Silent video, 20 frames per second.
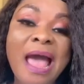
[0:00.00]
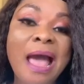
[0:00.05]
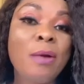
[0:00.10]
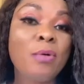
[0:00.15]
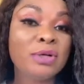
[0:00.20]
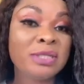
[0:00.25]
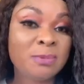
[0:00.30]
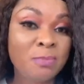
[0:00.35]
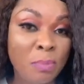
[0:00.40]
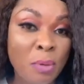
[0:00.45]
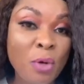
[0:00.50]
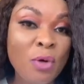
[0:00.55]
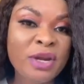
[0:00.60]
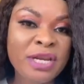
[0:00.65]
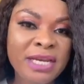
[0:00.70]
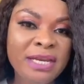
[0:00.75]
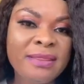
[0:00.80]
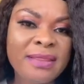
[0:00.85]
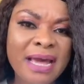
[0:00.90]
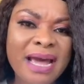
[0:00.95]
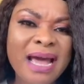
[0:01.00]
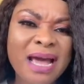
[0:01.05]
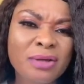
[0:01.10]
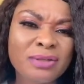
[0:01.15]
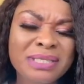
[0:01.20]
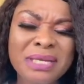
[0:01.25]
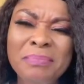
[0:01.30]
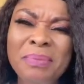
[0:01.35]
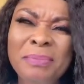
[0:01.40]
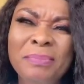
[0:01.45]
I was born in that
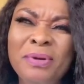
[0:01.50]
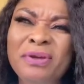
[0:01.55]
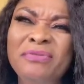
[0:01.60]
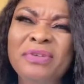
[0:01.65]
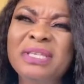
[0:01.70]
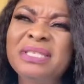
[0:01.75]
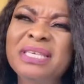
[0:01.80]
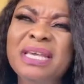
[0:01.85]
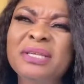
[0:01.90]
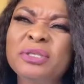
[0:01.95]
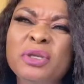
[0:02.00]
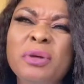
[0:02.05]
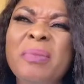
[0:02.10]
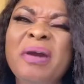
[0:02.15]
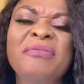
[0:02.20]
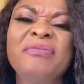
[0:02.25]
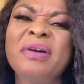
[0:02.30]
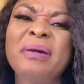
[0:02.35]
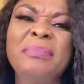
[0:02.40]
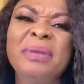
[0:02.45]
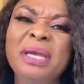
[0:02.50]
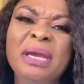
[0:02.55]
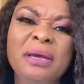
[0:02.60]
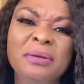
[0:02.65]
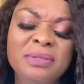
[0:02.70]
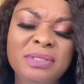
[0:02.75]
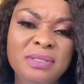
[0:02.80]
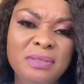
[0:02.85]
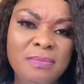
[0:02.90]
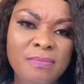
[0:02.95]
house. Some people even say it's not my family
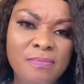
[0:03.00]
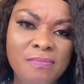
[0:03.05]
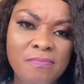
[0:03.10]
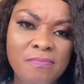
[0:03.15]
house.